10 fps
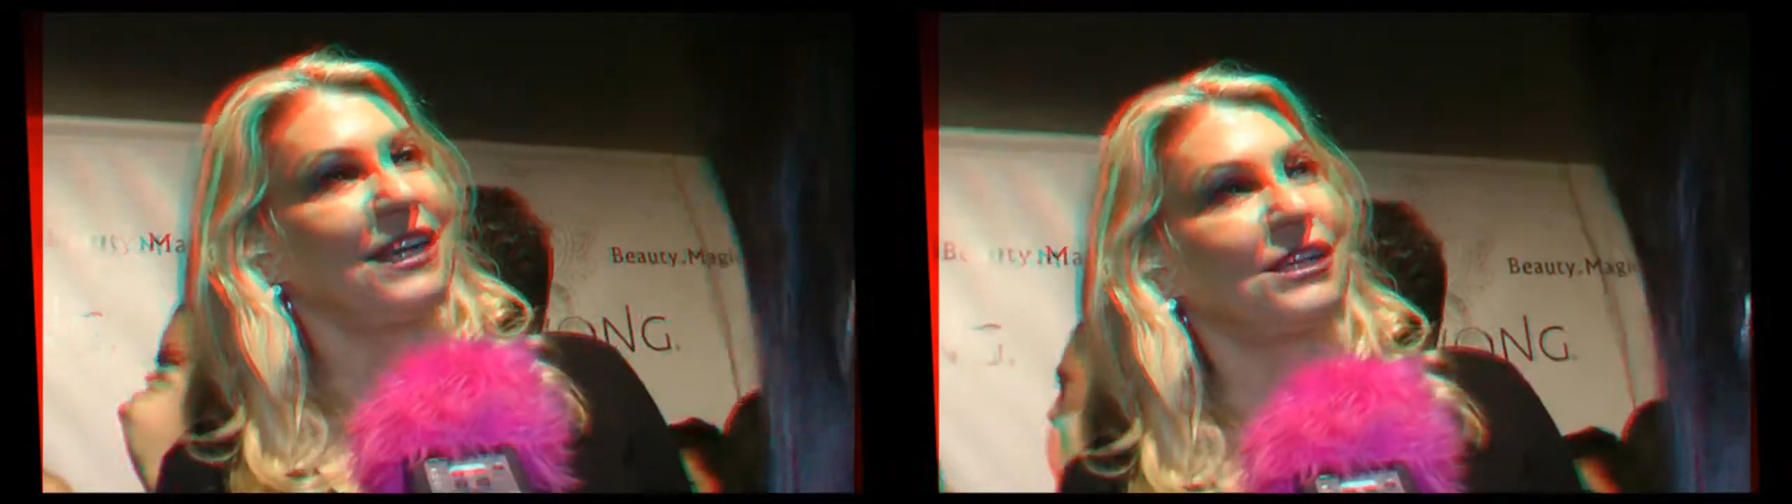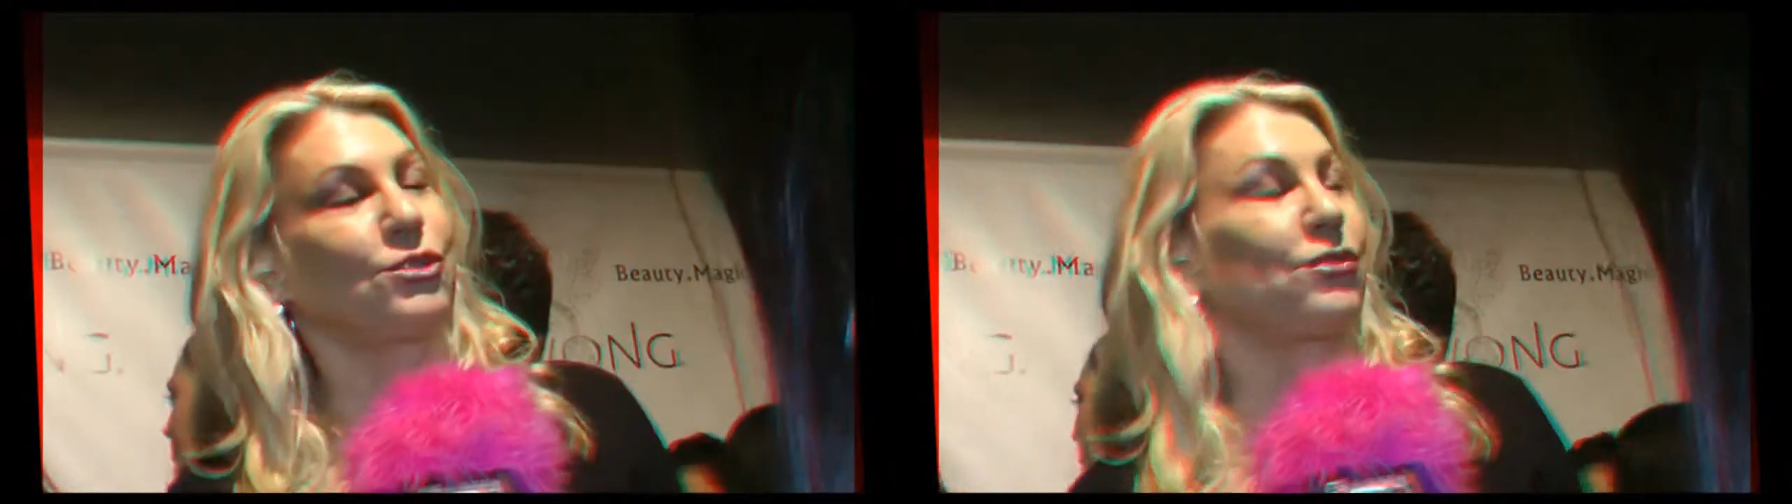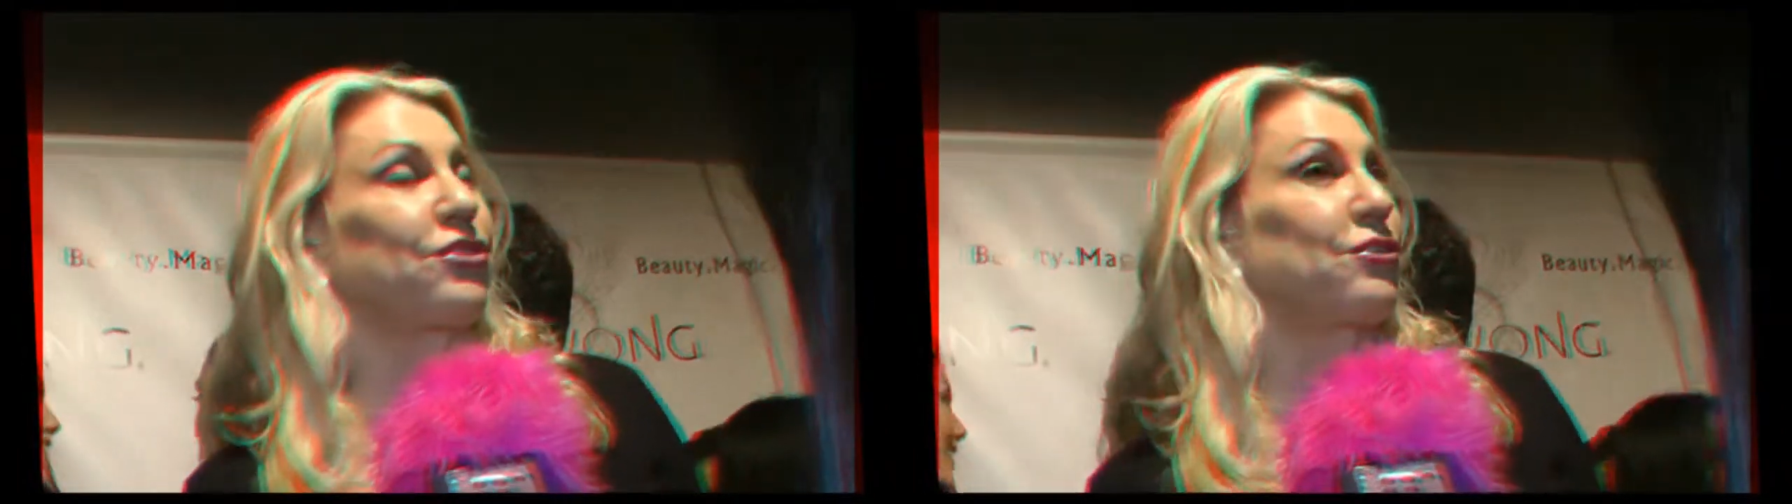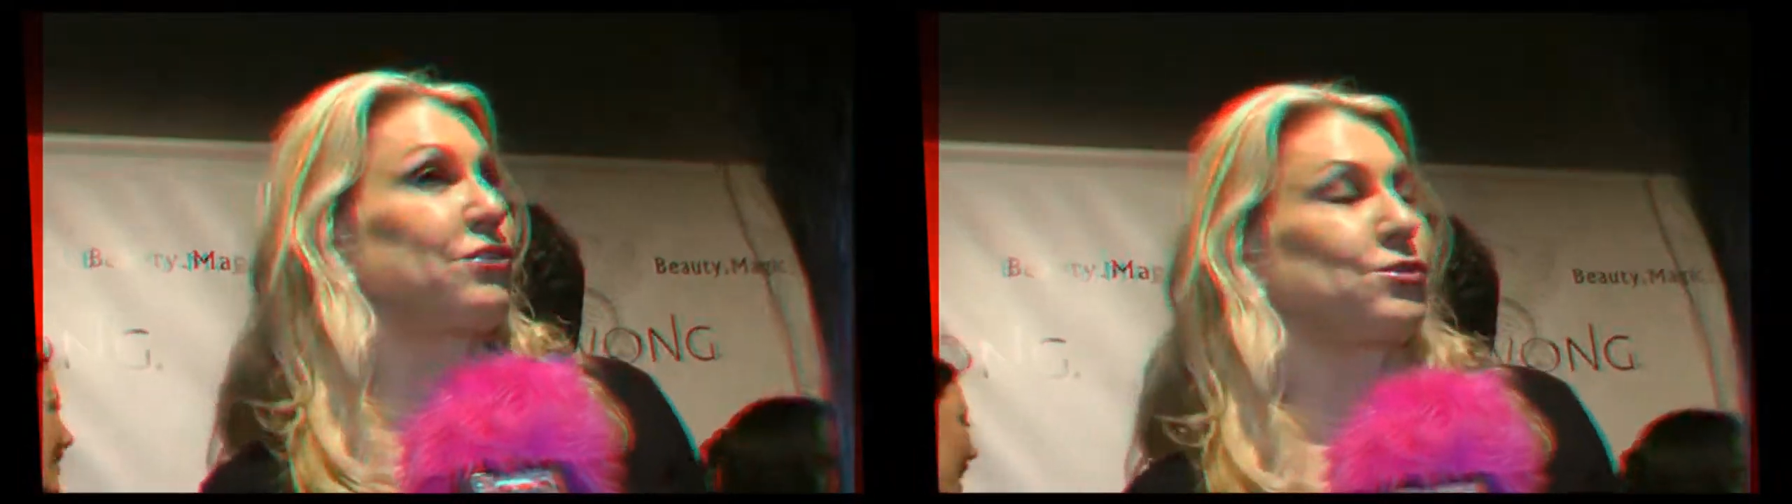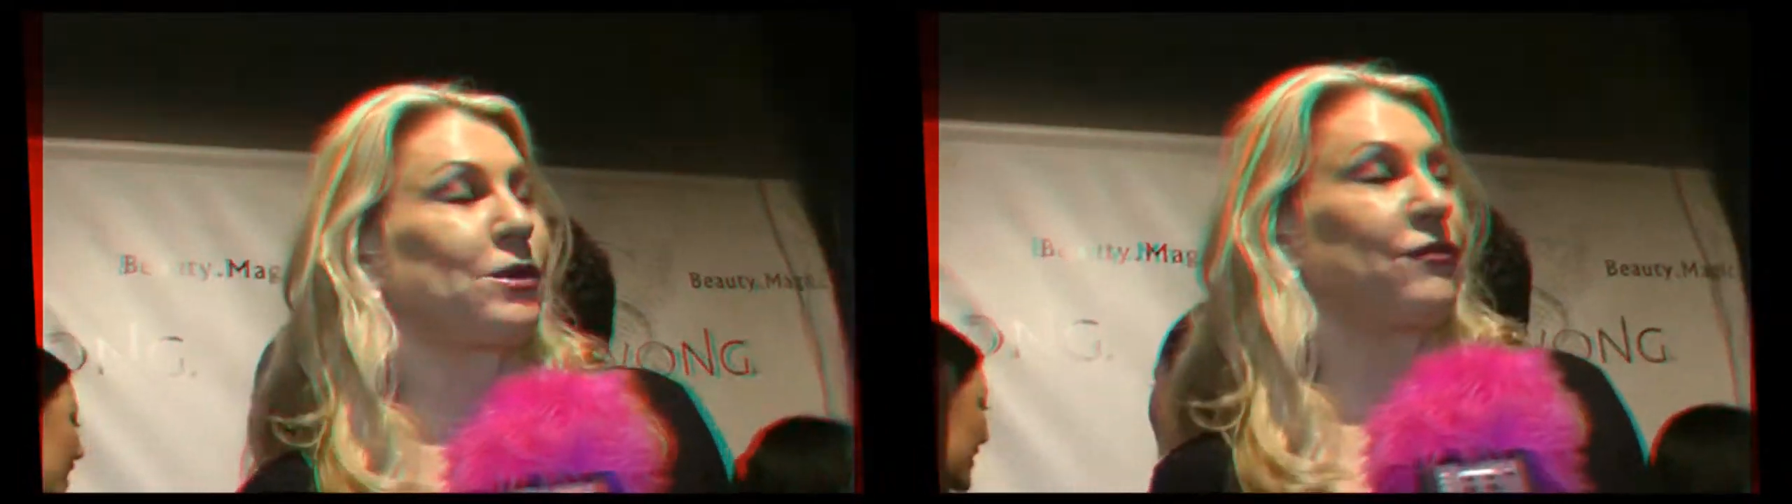uh,